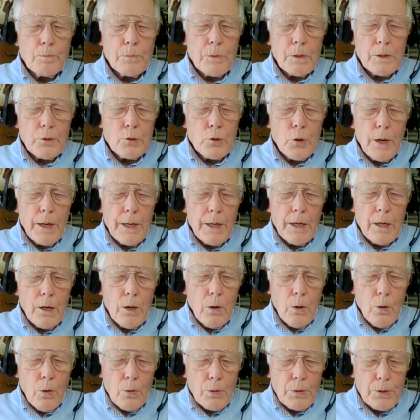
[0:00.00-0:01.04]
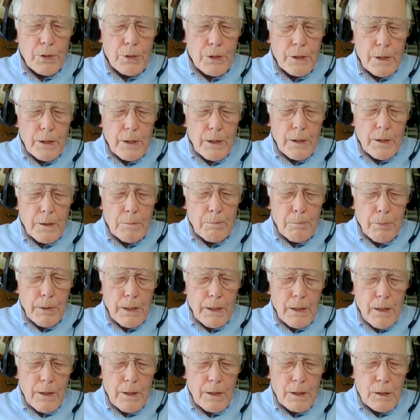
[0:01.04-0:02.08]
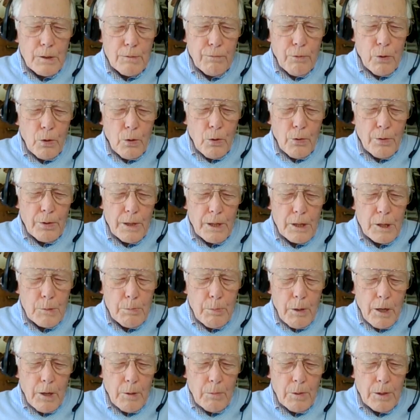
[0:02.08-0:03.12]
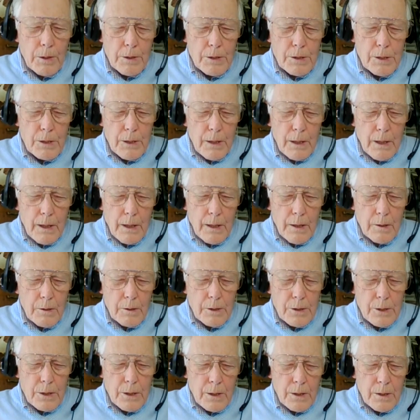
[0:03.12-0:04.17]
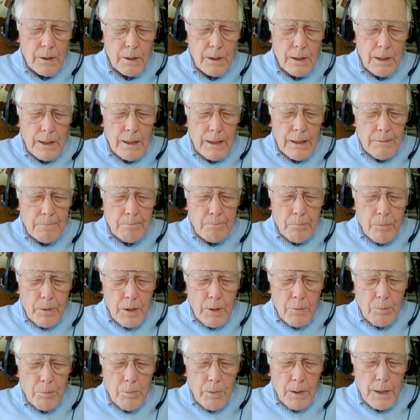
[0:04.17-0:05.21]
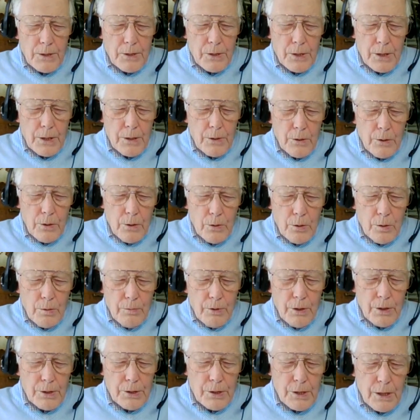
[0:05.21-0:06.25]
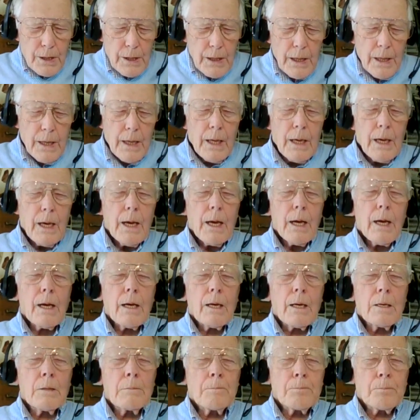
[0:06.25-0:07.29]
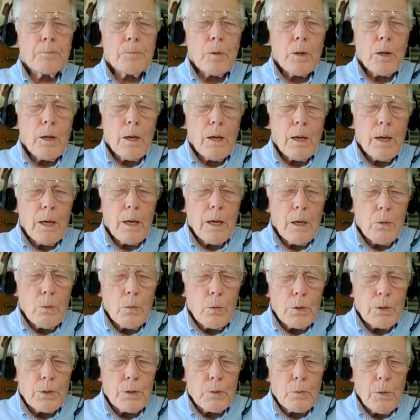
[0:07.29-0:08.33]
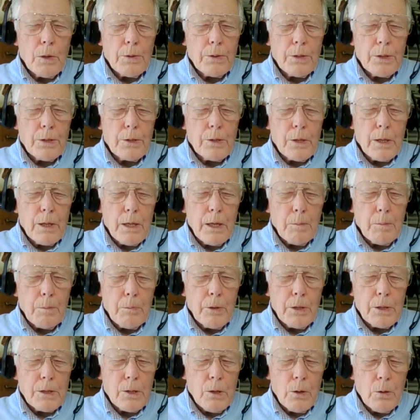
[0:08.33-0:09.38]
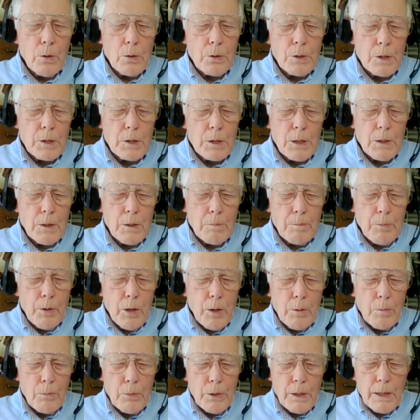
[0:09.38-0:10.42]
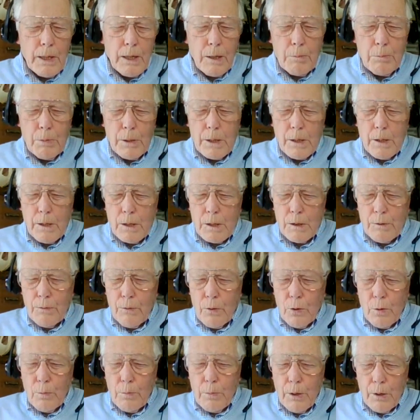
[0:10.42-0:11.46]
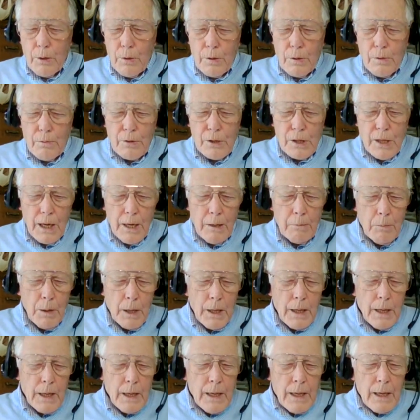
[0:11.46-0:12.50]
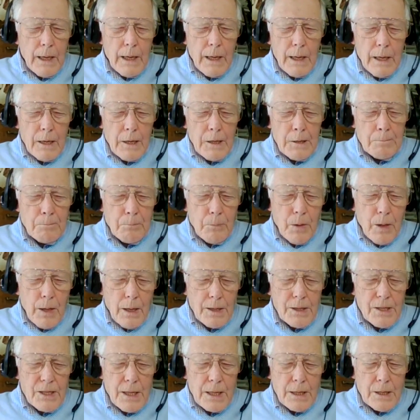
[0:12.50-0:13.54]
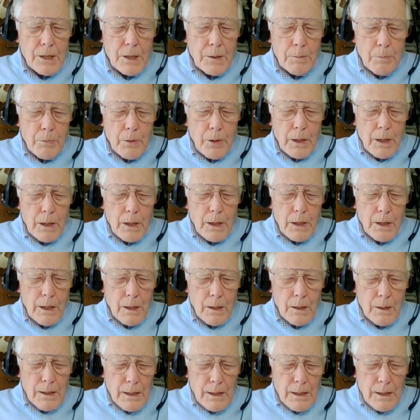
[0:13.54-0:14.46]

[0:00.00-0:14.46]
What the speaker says: training a horse bitless for an experiment in Massey University. He was wanting to keep this horse completely bitless for a period of time. I sent him the